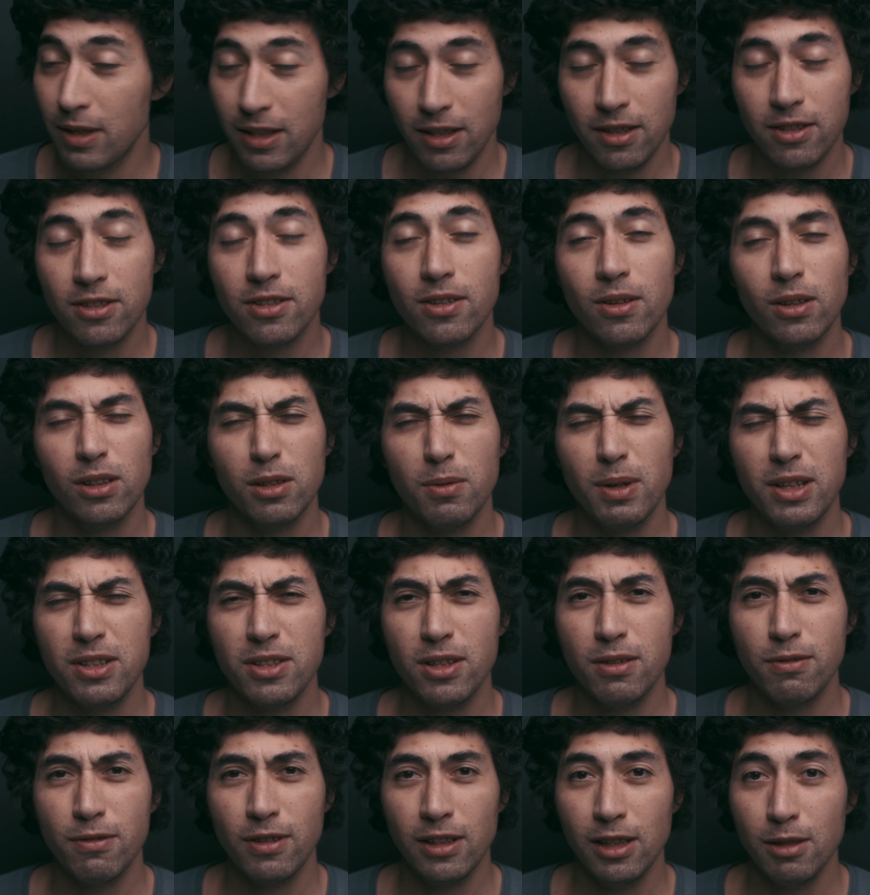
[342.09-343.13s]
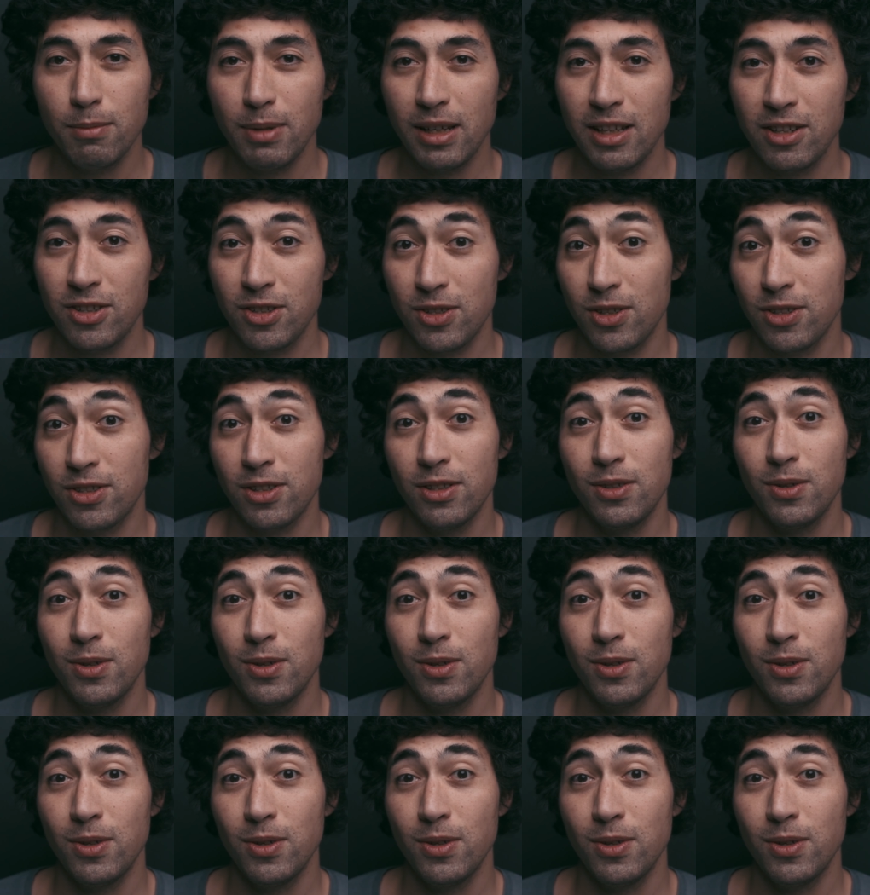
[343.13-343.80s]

with us all the way to the Philippines just